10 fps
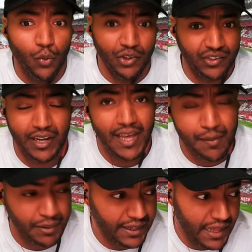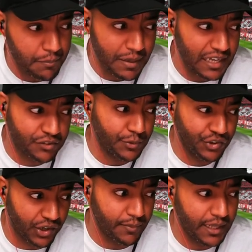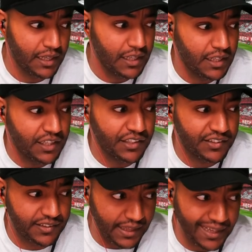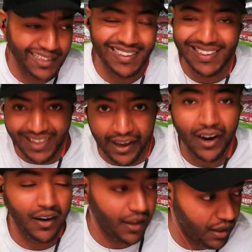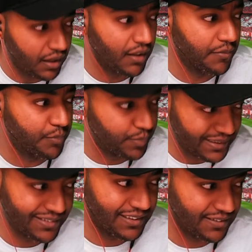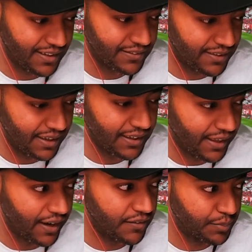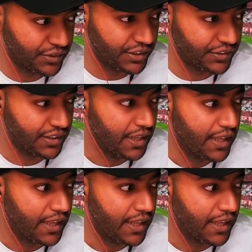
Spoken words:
what's going to happen in that match. But Germany is taking care of business. They're taking care of business.